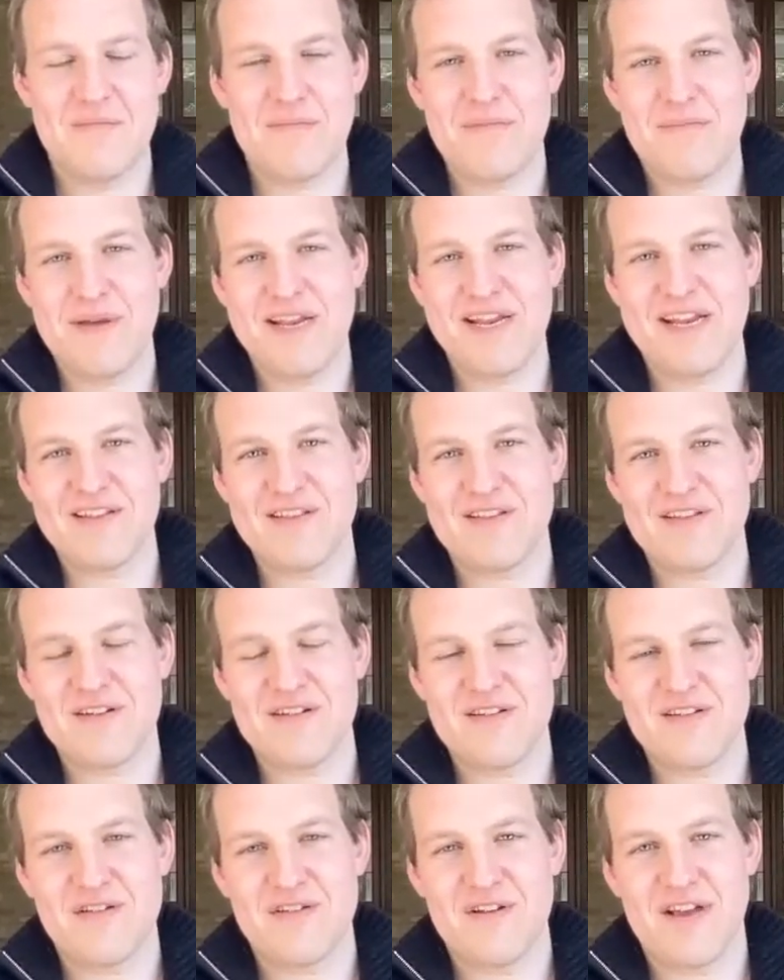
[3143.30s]
meaning
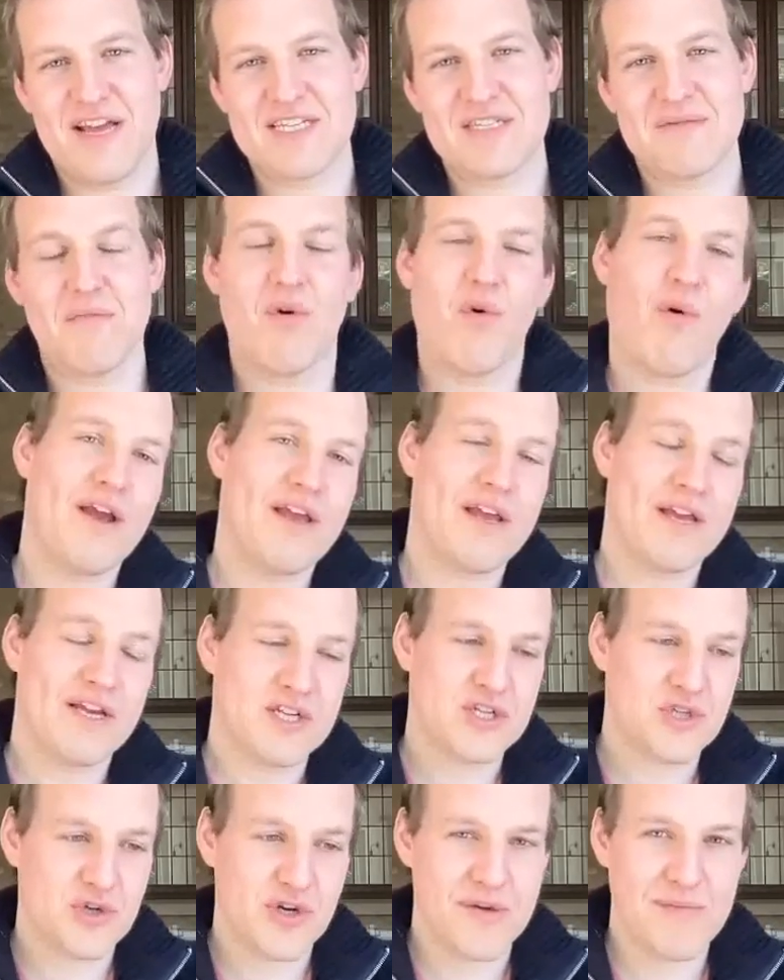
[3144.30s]
that you get some quite
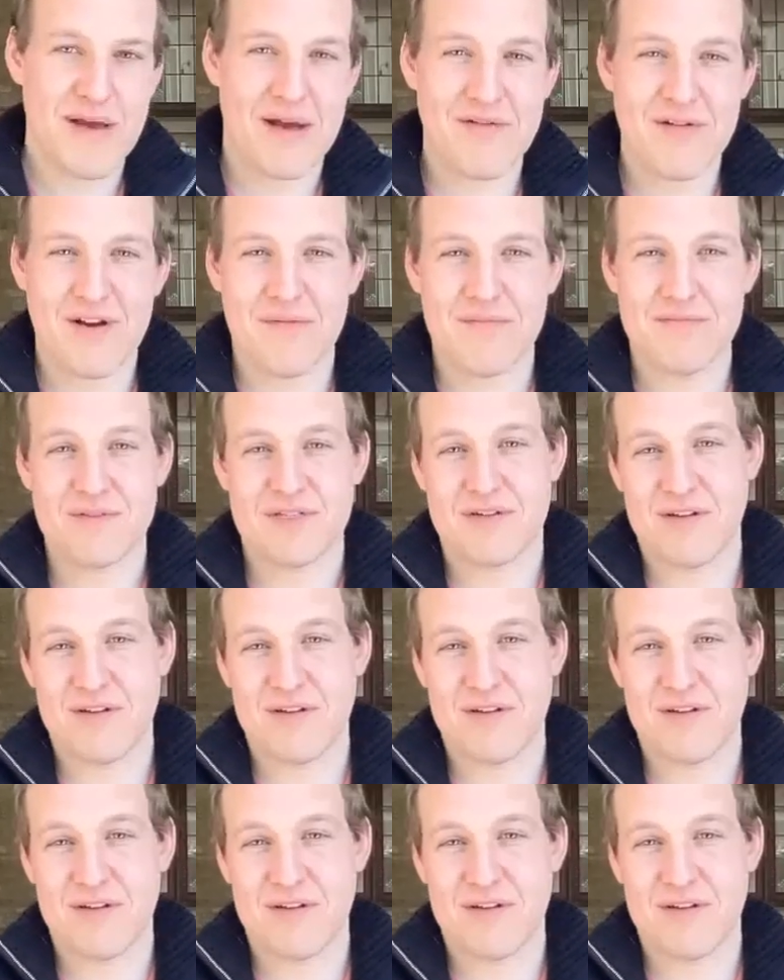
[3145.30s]
extreme outcomes.